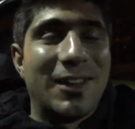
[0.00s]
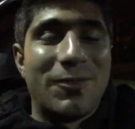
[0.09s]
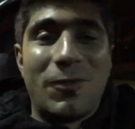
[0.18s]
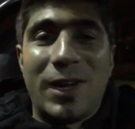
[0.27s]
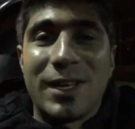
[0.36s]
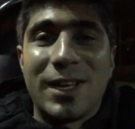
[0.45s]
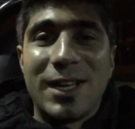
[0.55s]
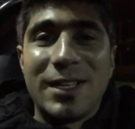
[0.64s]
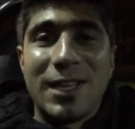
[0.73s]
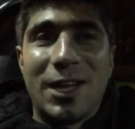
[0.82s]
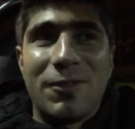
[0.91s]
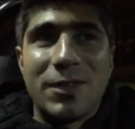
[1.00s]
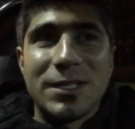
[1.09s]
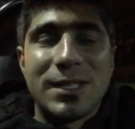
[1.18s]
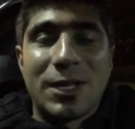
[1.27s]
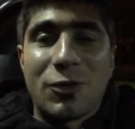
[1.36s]
one night I
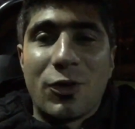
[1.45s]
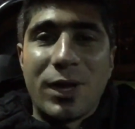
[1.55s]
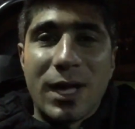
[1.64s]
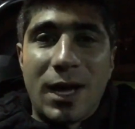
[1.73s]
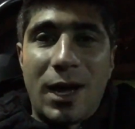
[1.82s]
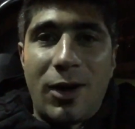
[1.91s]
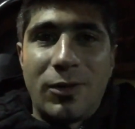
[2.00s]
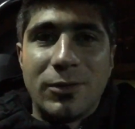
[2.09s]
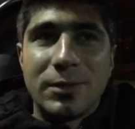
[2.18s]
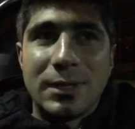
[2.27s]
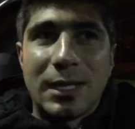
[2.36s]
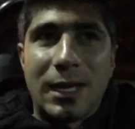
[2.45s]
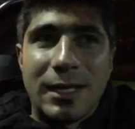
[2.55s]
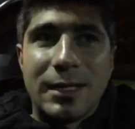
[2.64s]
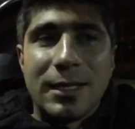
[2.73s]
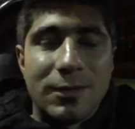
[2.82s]
was like going out
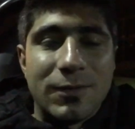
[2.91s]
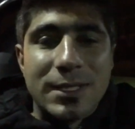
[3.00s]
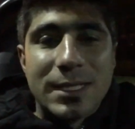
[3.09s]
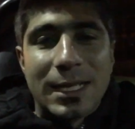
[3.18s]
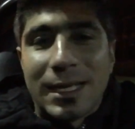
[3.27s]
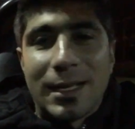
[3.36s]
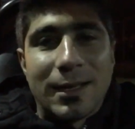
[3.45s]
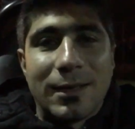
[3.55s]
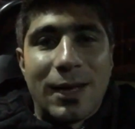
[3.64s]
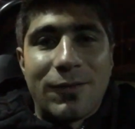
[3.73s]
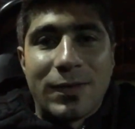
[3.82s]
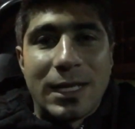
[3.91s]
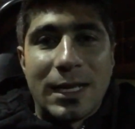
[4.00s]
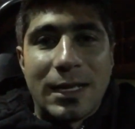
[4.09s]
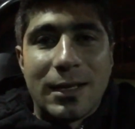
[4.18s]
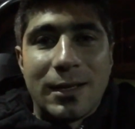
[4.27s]
I think it was again
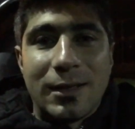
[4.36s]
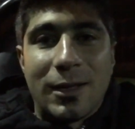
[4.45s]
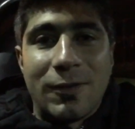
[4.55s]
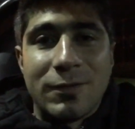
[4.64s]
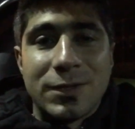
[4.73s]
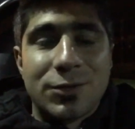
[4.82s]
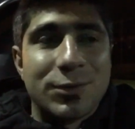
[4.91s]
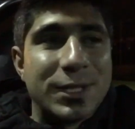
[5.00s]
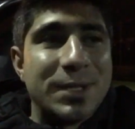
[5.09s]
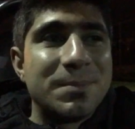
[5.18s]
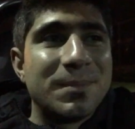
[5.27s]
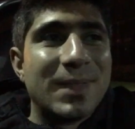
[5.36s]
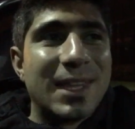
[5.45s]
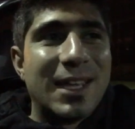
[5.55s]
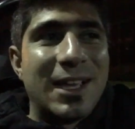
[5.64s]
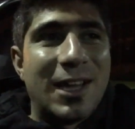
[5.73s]
after a live stream.
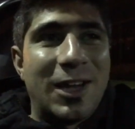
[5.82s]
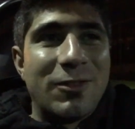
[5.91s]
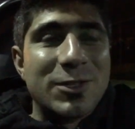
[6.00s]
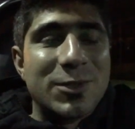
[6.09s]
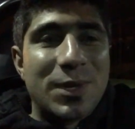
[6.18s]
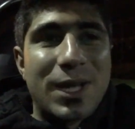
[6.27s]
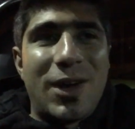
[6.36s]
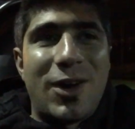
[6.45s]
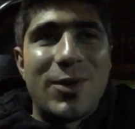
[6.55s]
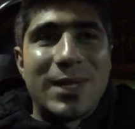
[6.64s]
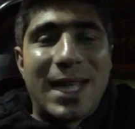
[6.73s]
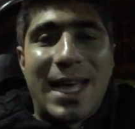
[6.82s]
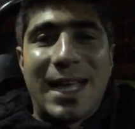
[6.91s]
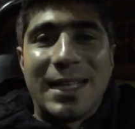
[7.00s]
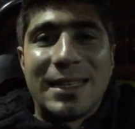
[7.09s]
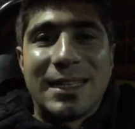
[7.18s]
I was going out
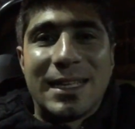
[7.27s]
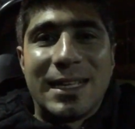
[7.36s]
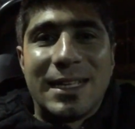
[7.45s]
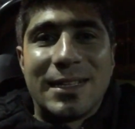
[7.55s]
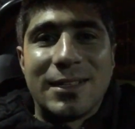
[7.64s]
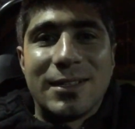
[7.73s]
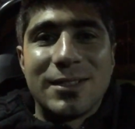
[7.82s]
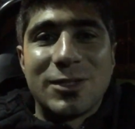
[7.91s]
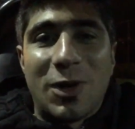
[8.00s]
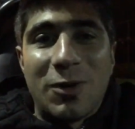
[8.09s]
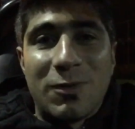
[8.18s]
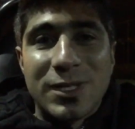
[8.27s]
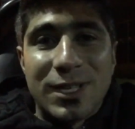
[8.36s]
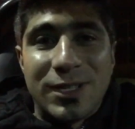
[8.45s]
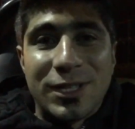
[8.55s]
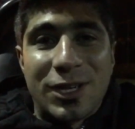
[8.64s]
and then Saul
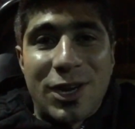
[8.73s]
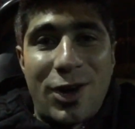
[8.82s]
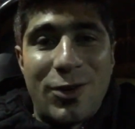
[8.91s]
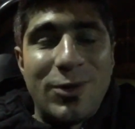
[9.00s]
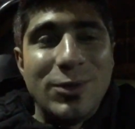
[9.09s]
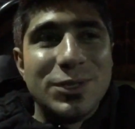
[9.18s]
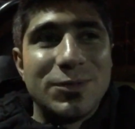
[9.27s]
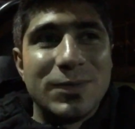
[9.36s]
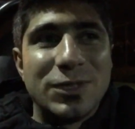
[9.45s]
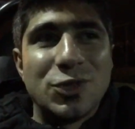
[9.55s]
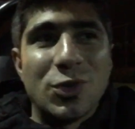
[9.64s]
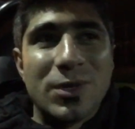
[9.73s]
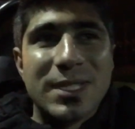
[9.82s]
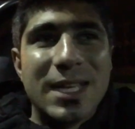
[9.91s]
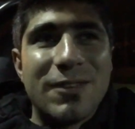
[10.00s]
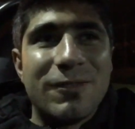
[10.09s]
was on the couch with
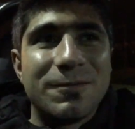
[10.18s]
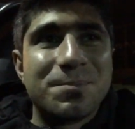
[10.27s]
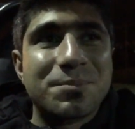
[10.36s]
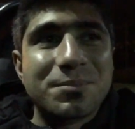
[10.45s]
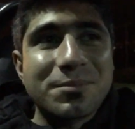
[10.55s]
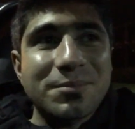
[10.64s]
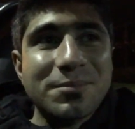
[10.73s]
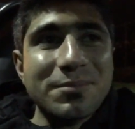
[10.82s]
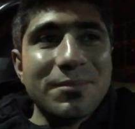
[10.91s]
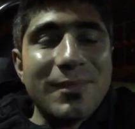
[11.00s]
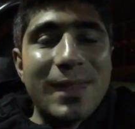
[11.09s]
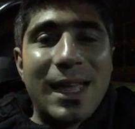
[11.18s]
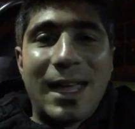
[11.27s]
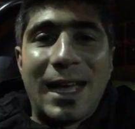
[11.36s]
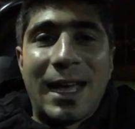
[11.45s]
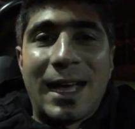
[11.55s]
Joseph
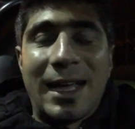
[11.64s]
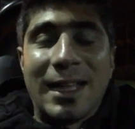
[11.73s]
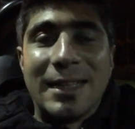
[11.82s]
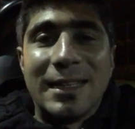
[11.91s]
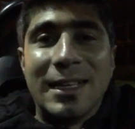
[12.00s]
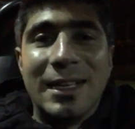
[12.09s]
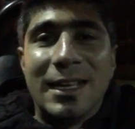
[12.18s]
and